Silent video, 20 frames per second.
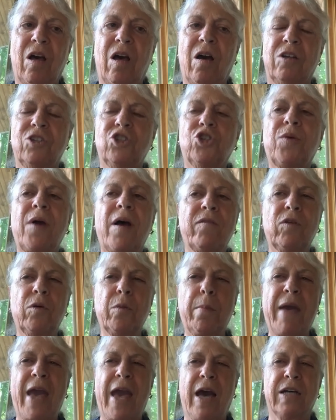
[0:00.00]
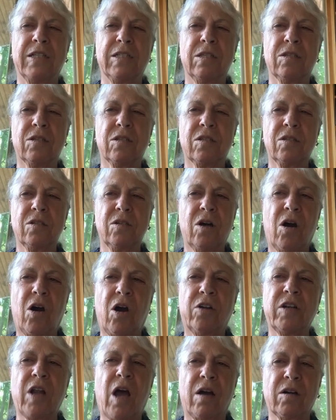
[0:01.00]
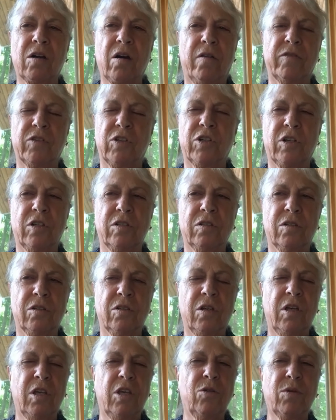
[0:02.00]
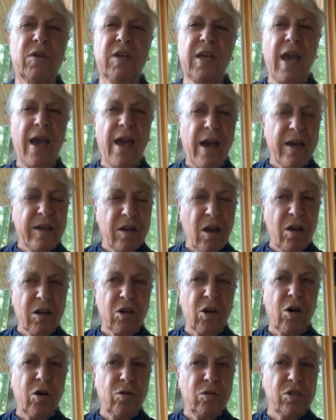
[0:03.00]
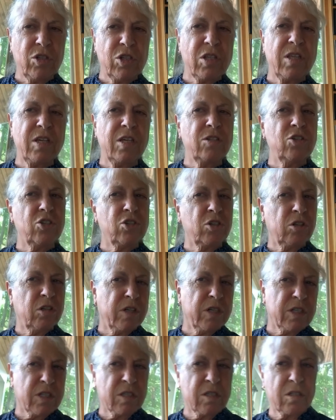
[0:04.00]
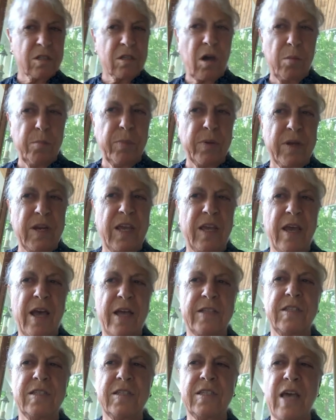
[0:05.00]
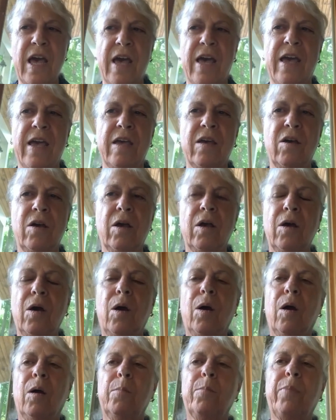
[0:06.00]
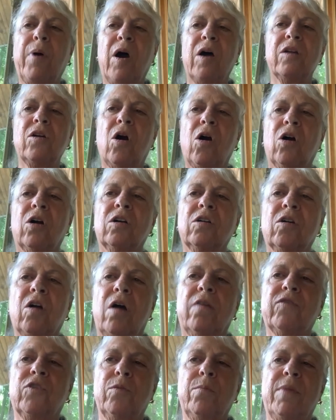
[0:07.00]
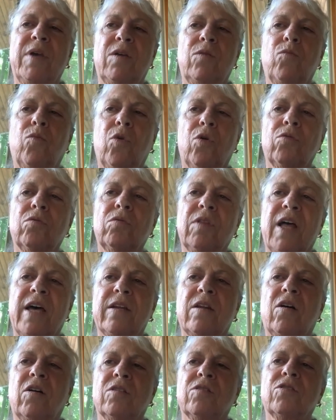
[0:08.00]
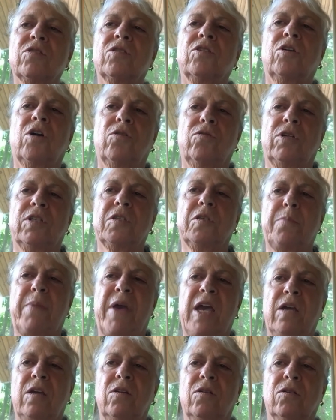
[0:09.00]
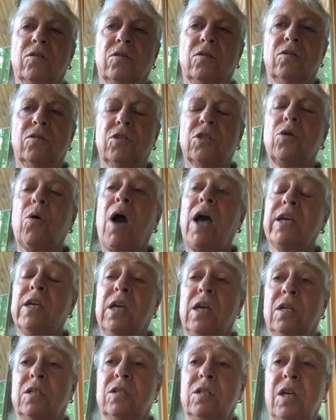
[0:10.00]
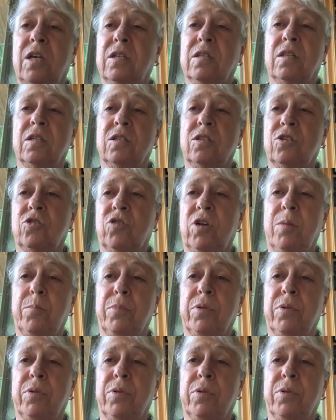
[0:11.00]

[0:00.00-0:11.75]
Travel bans are not covered. You cannot go to the insurance company and say, but our government won't let us go to Spain, so I can't take this trip.